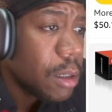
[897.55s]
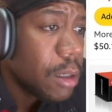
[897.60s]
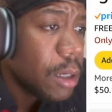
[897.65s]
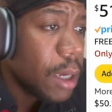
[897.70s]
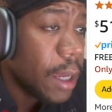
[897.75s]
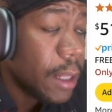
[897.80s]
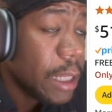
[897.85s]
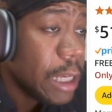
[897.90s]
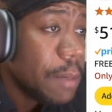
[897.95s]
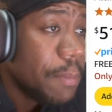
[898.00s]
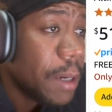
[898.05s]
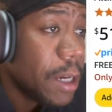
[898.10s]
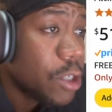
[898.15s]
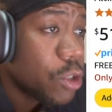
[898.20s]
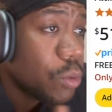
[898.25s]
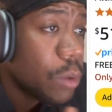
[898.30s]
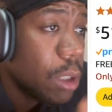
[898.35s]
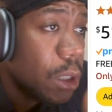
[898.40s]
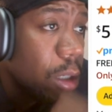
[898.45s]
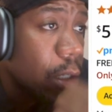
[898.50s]
Yeah, and eBay is
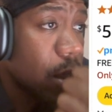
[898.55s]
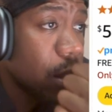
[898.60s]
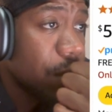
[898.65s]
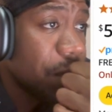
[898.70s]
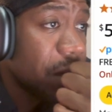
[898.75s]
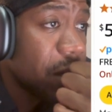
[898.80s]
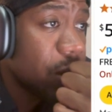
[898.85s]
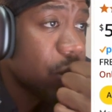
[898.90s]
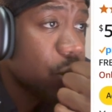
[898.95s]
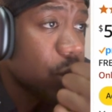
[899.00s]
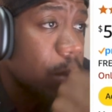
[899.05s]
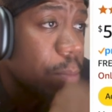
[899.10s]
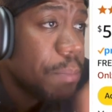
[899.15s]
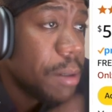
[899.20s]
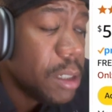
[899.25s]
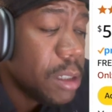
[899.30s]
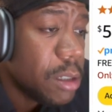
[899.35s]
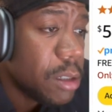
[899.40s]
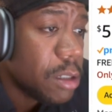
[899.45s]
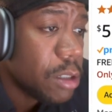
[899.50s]
really good for the trim
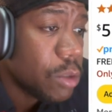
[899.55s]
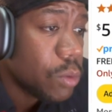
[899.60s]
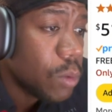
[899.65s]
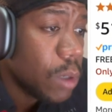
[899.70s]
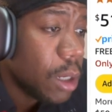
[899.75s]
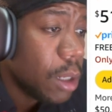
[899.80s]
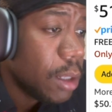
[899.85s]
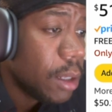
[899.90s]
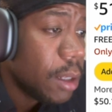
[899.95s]
pieces as well.